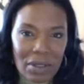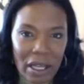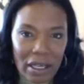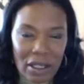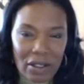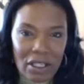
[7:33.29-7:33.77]

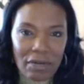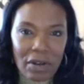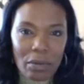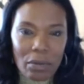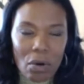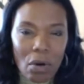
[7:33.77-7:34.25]
like it's
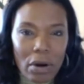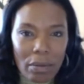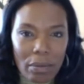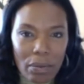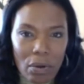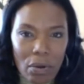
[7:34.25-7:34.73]
even more
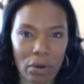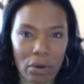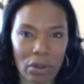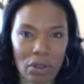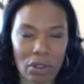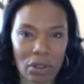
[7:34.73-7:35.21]

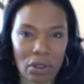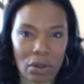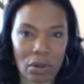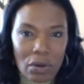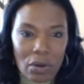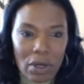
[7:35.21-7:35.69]
important
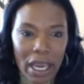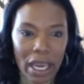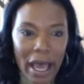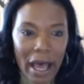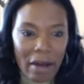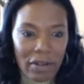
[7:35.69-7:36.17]
to
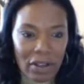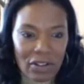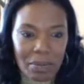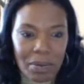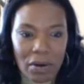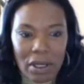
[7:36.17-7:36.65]
have
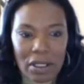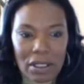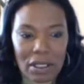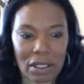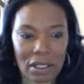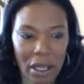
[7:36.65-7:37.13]

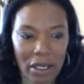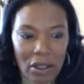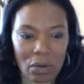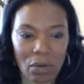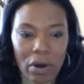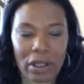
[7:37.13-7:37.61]
experiences like
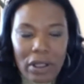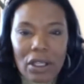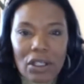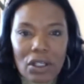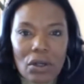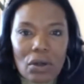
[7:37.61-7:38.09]
the one
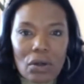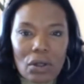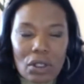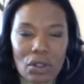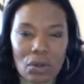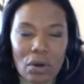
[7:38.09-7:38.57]
that you,
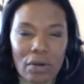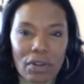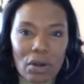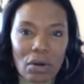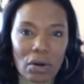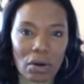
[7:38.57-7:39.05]
the two of
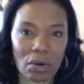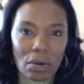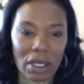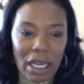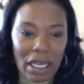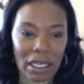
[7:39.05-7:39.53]
you, are
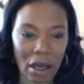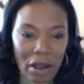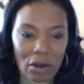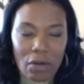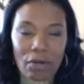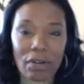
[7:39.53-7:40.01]
creating
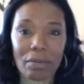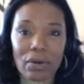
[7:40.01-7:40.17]
on November